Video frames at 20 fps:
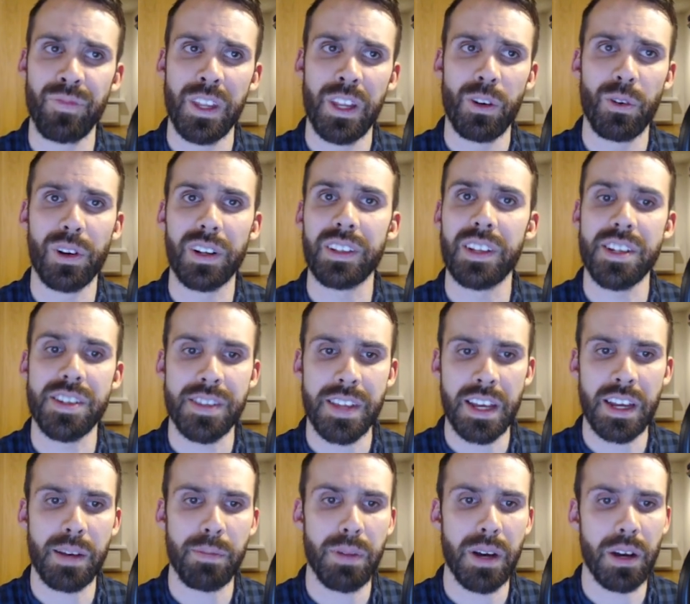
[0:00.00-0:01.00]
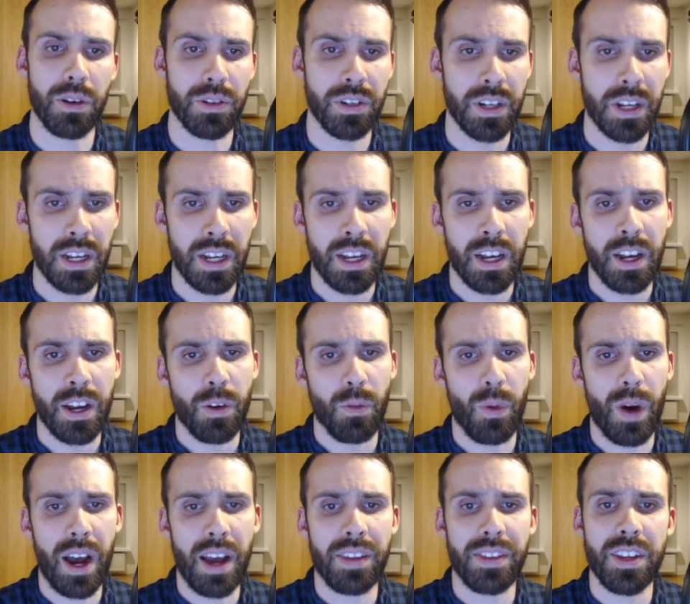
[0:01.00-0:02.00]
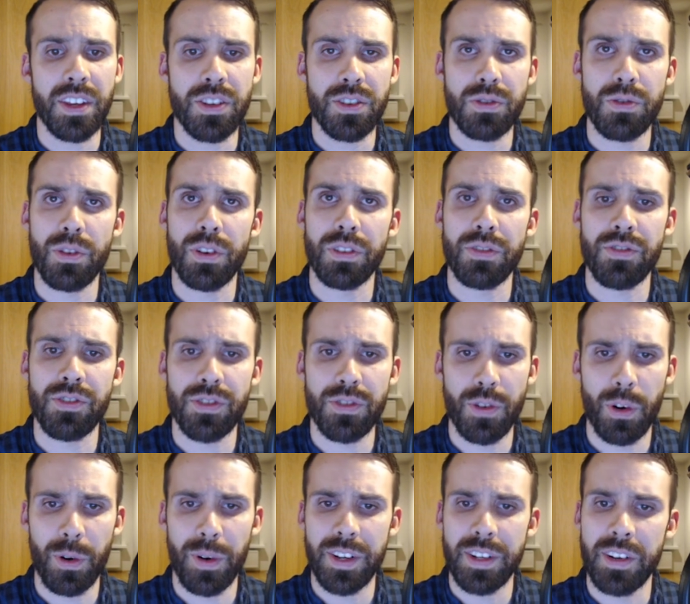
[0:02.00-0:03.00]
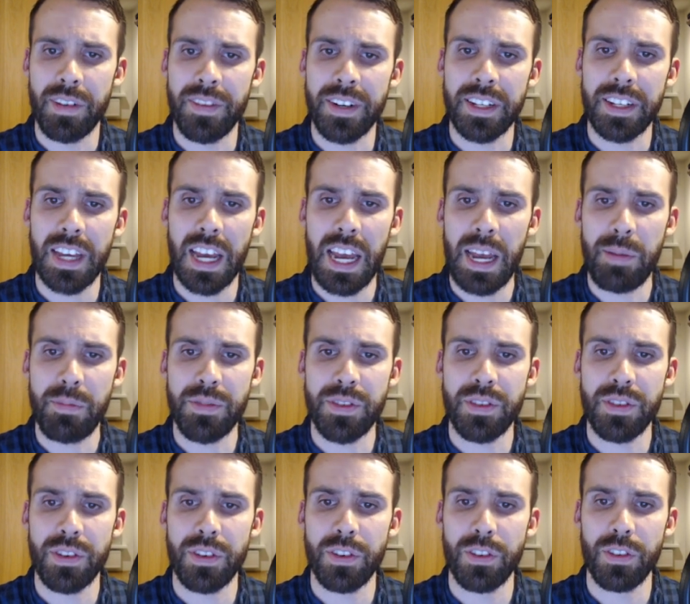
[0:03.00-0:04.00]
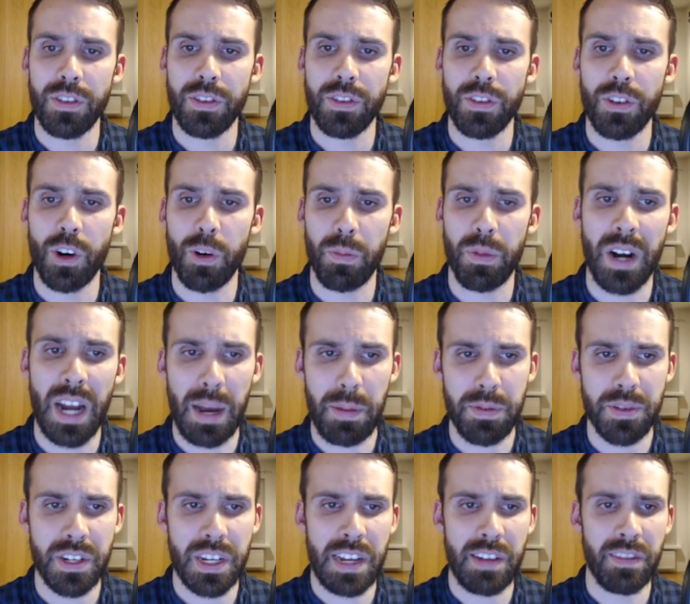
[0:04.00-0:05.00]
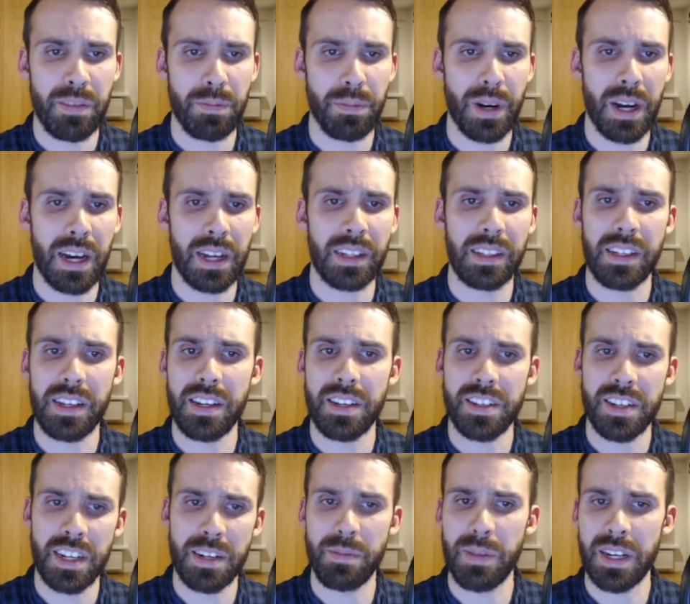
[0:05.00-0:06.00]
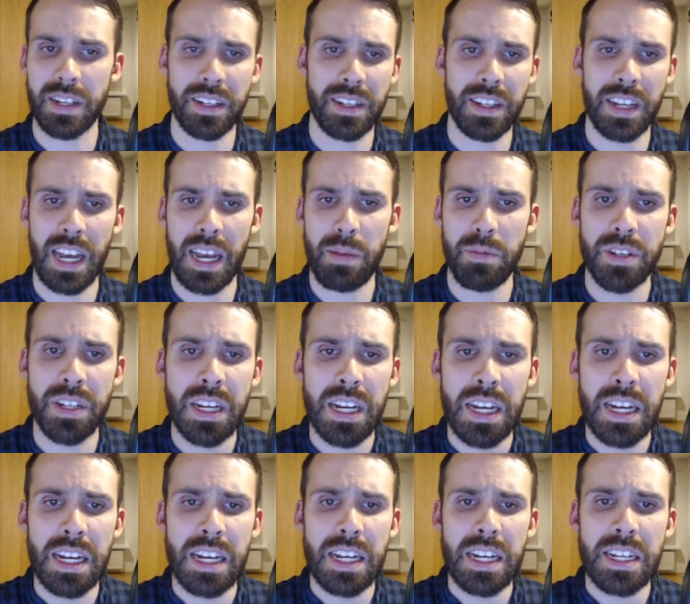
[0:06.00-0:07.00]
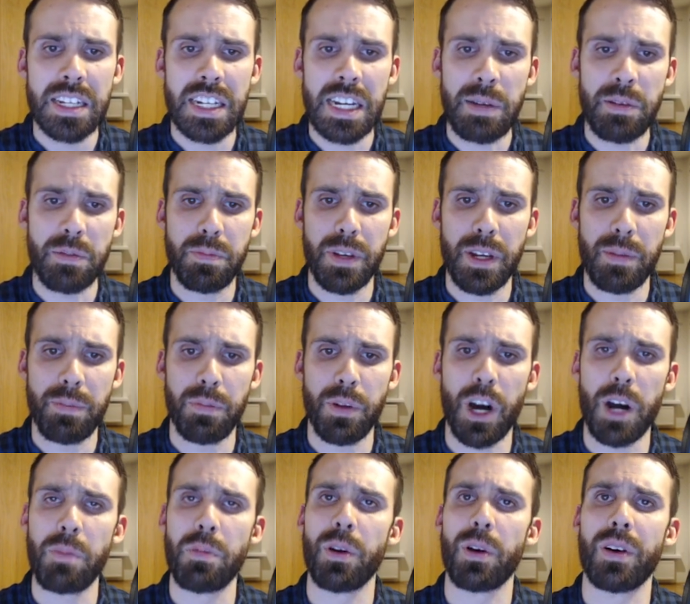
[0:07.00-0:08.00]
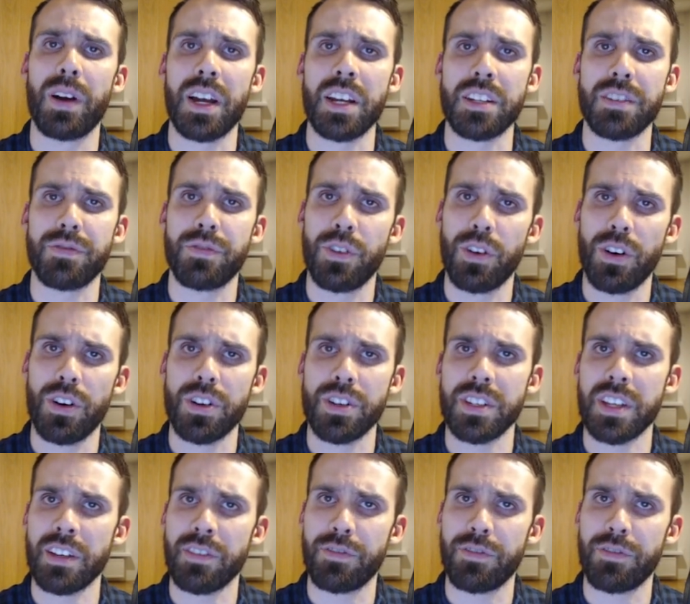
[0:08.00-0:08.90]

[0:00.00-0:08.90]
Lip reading: or at least think about, why these sort of story-driven games, or perhaps even partly cinematic games, seem to be popularized first and